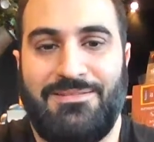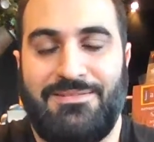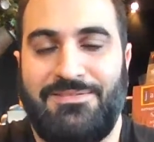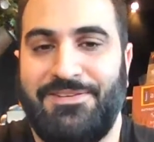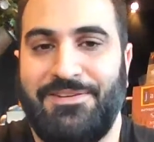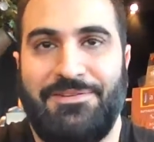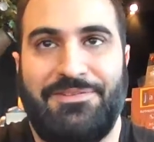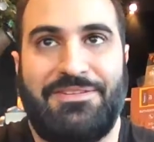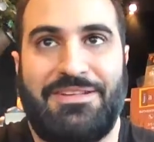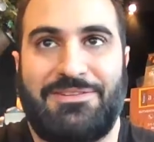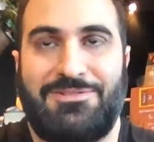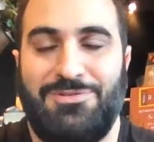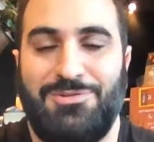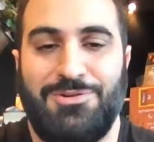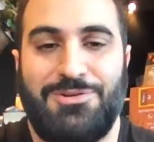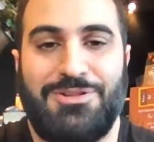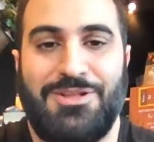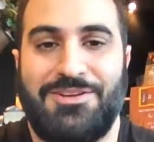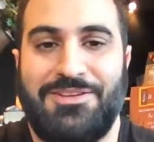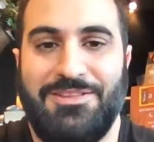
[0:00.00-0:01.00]
I think it was like 2
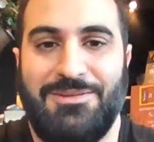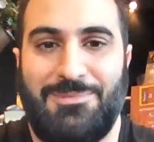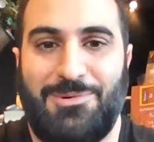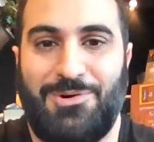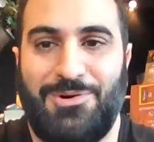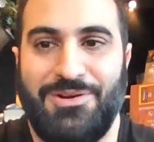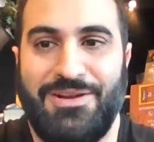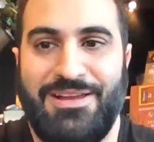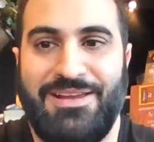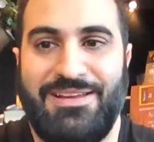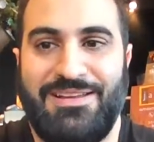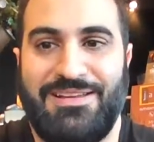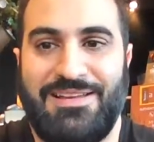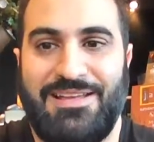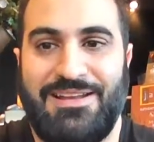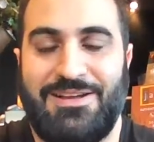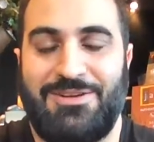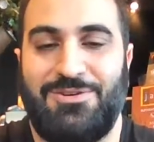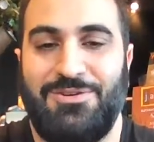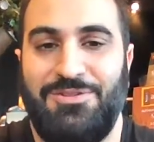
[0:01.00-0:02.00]
o'clock in the morning,
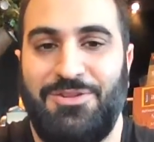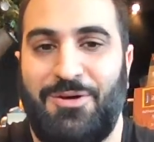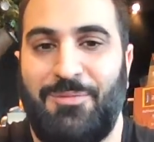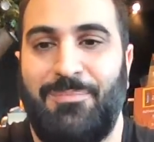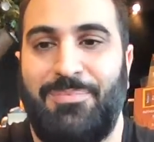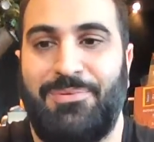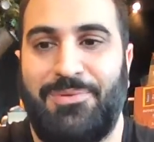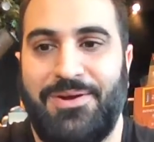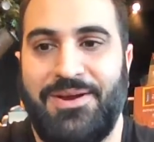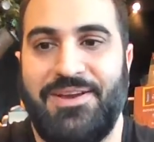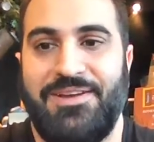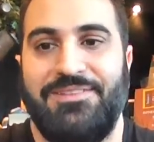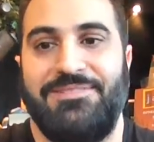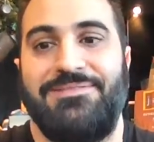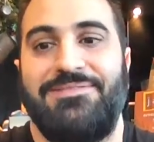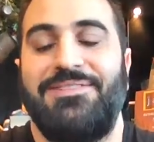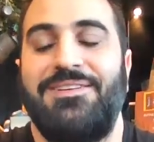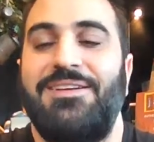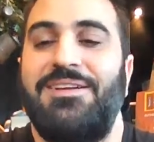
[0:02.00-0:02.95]
and I could not breathe.